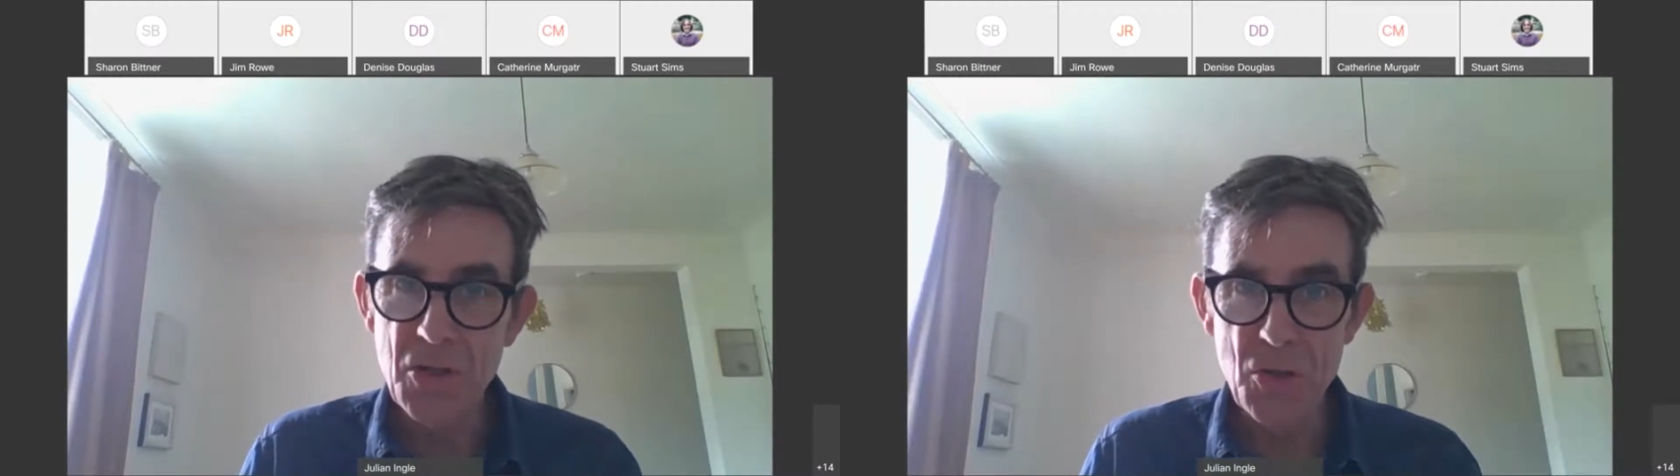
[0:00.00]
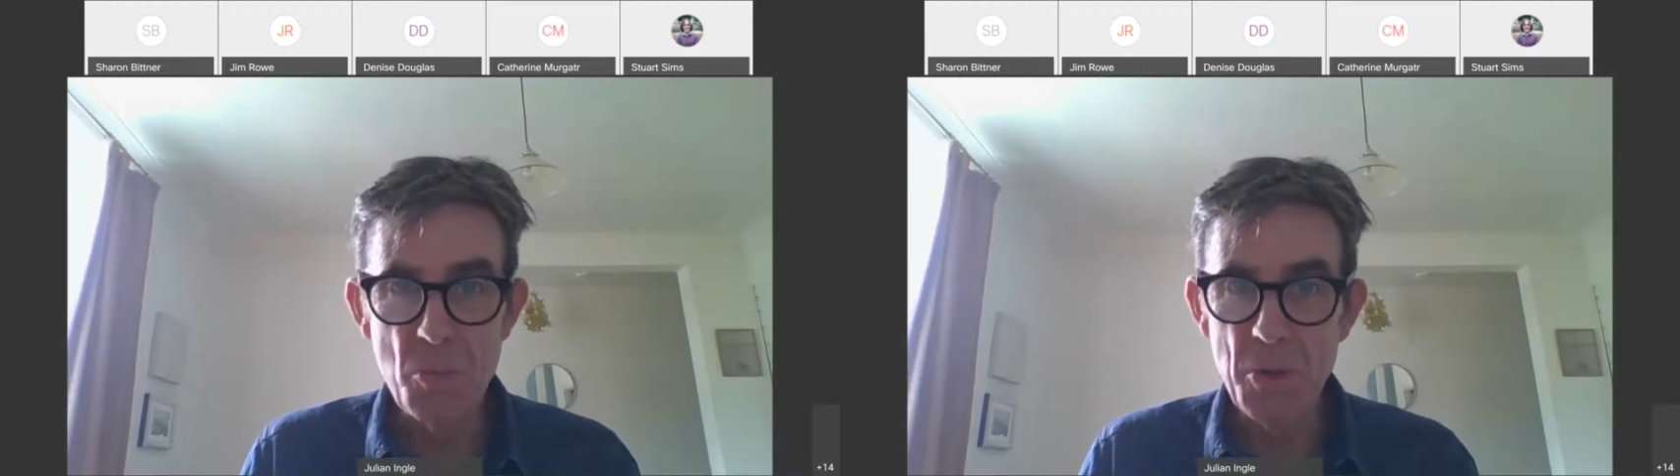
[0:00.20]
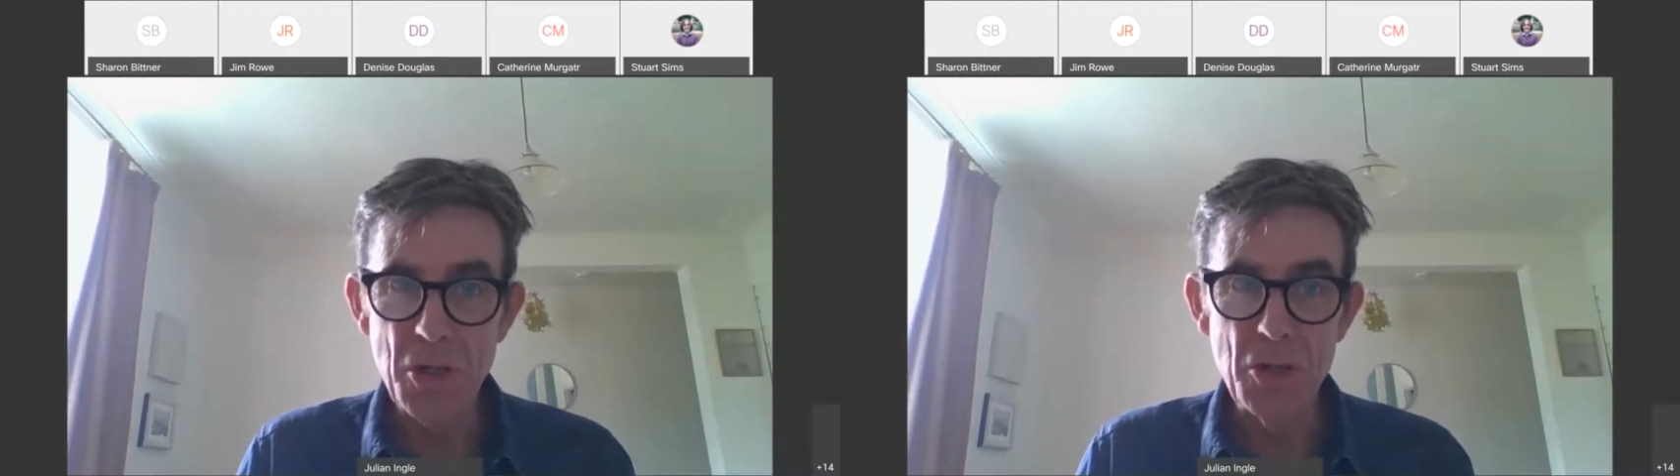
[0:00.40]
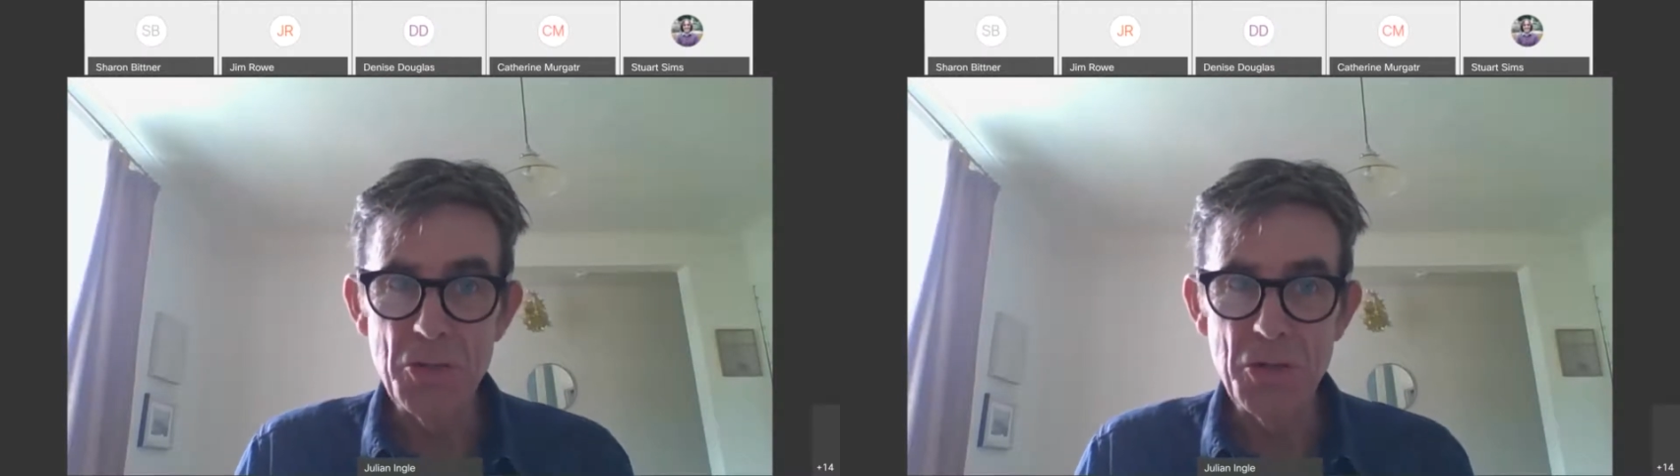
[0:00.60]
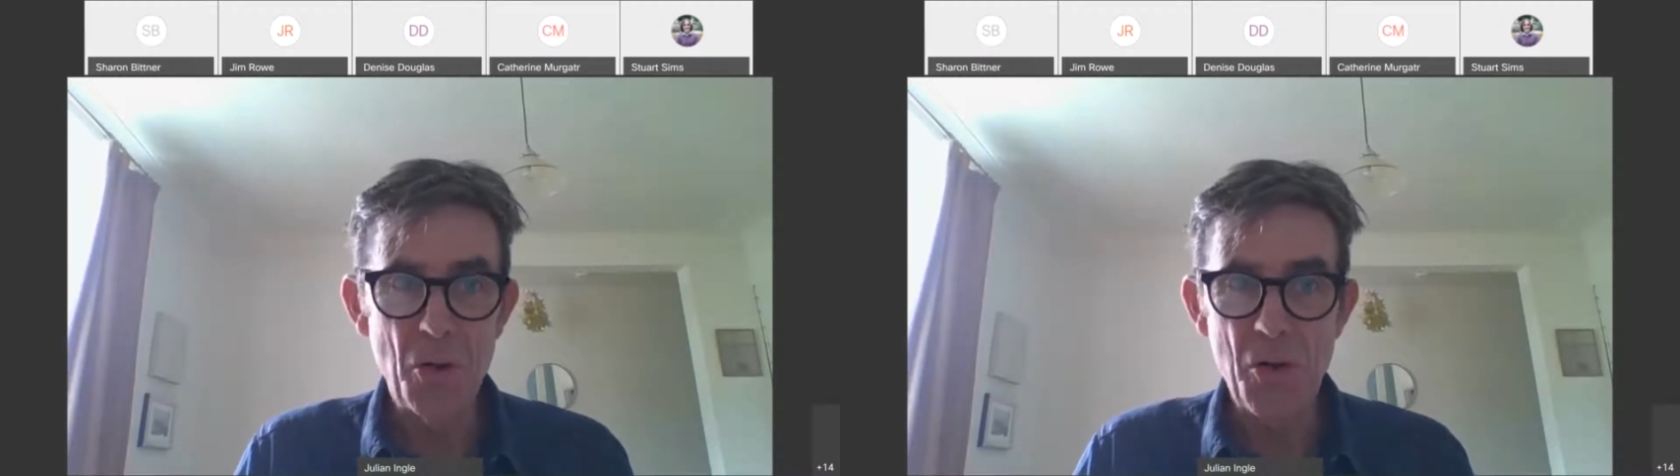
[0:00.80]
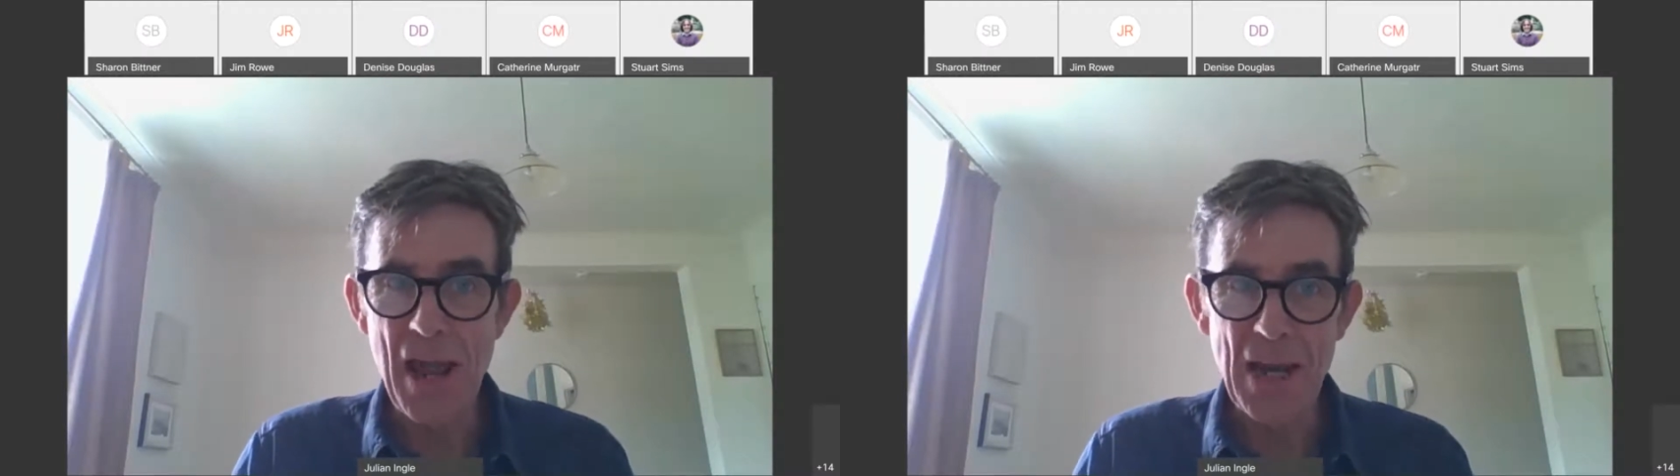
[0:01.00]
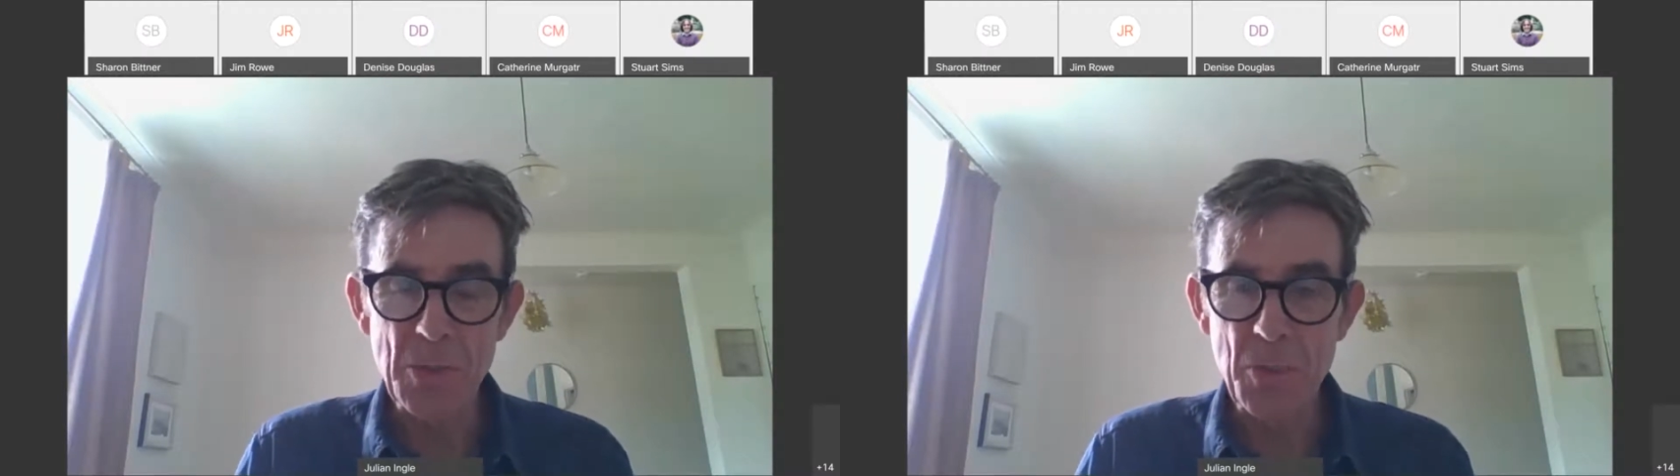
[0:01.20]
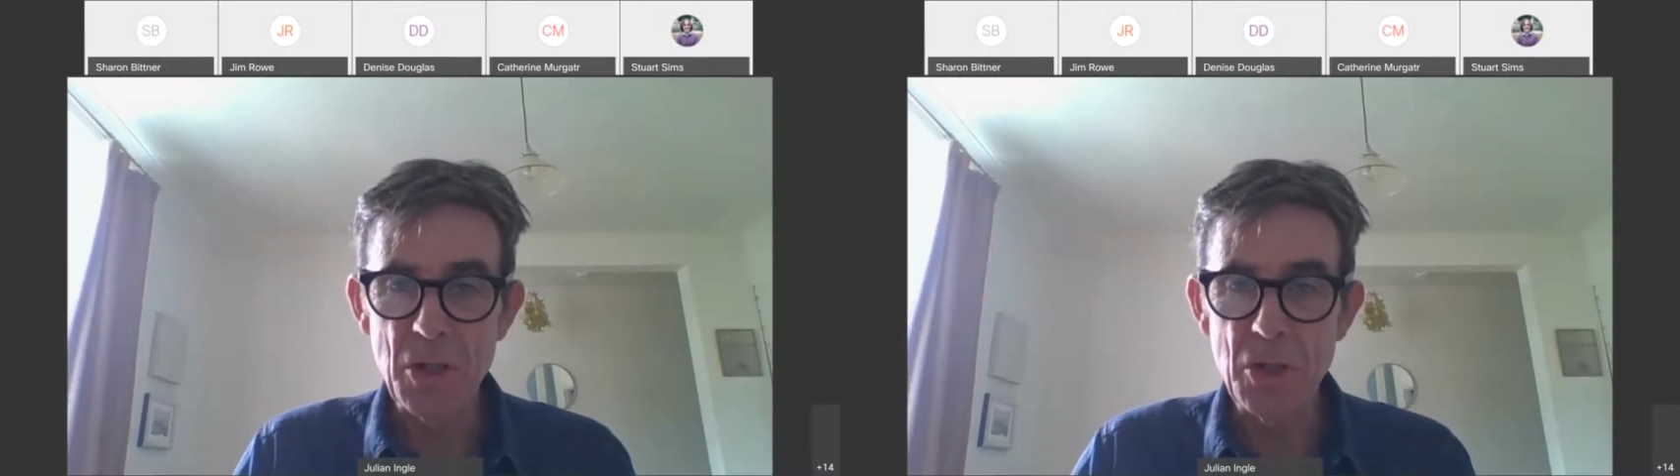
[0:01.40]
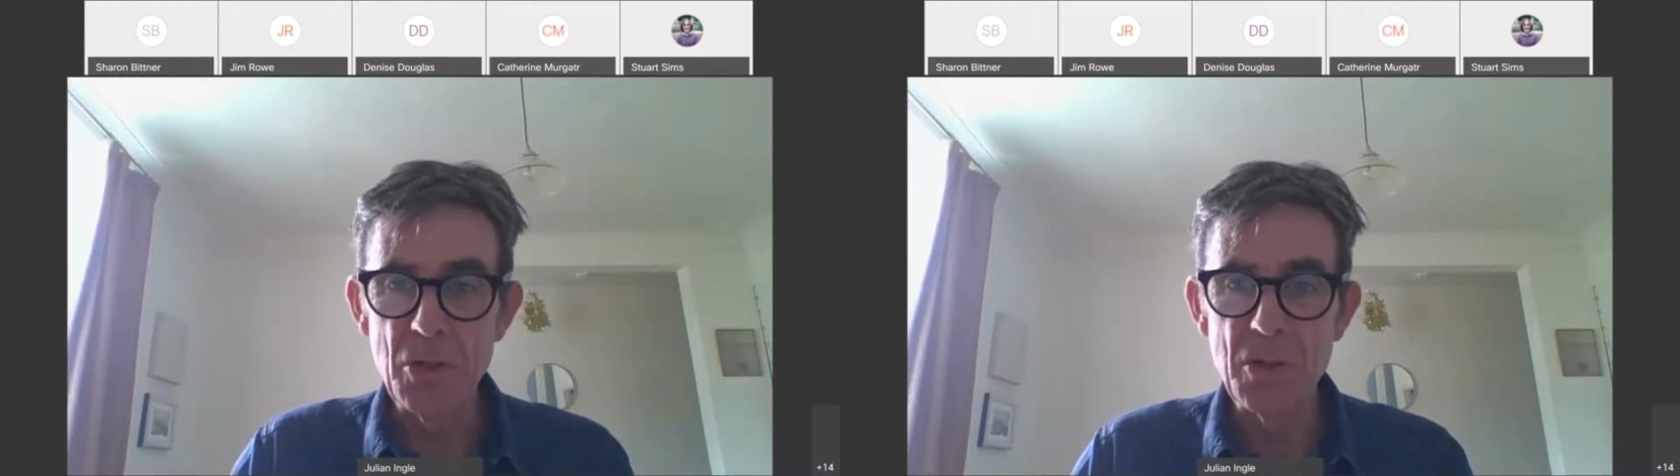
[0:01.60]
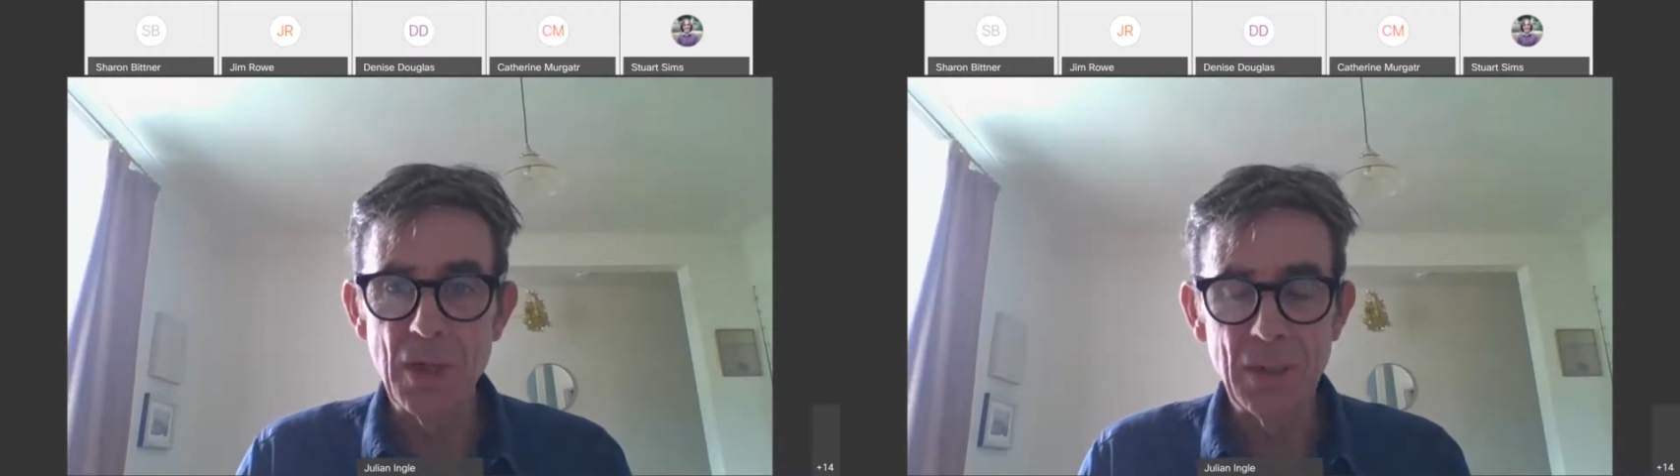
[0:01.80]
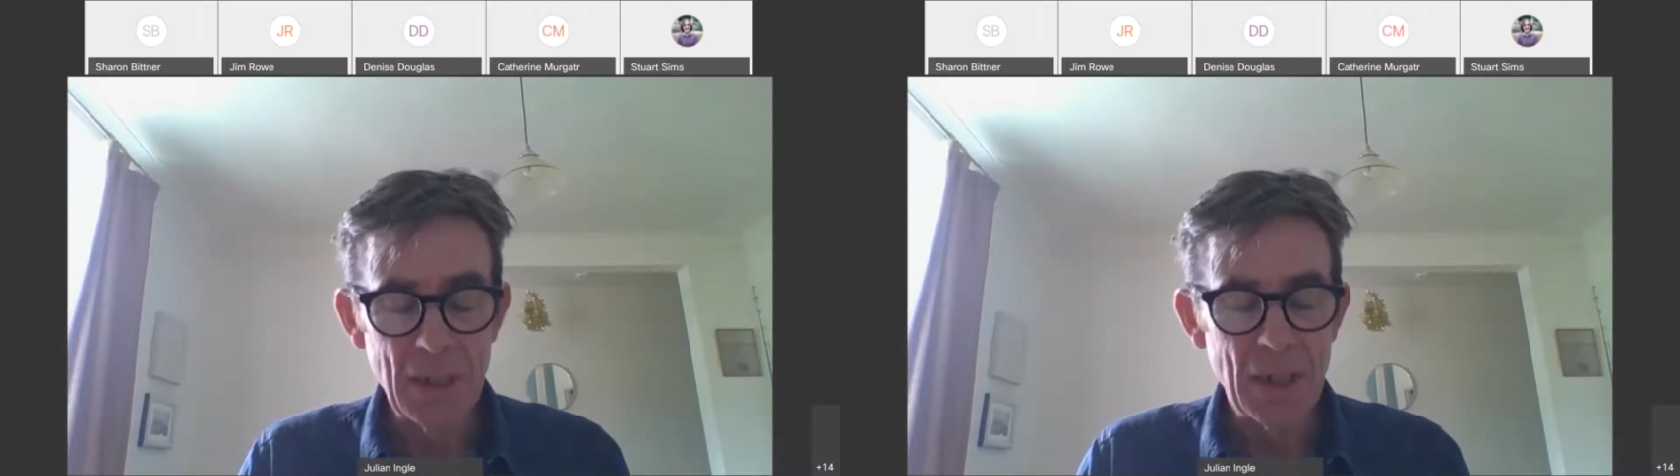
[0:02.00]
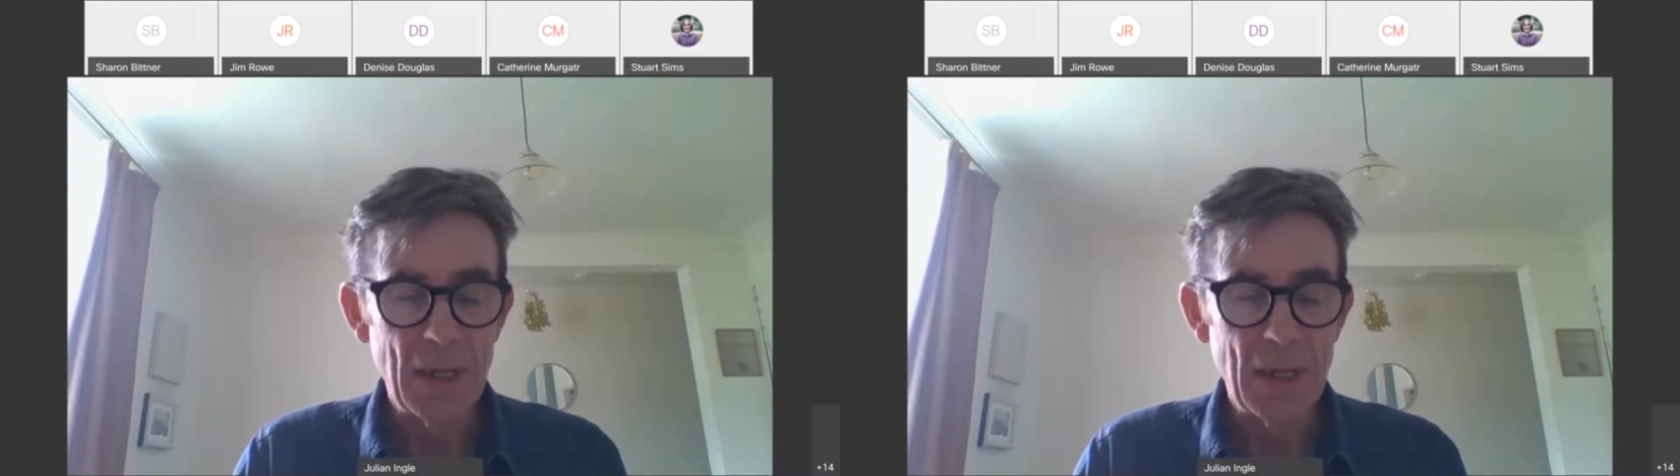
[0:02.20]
super user or an expert user,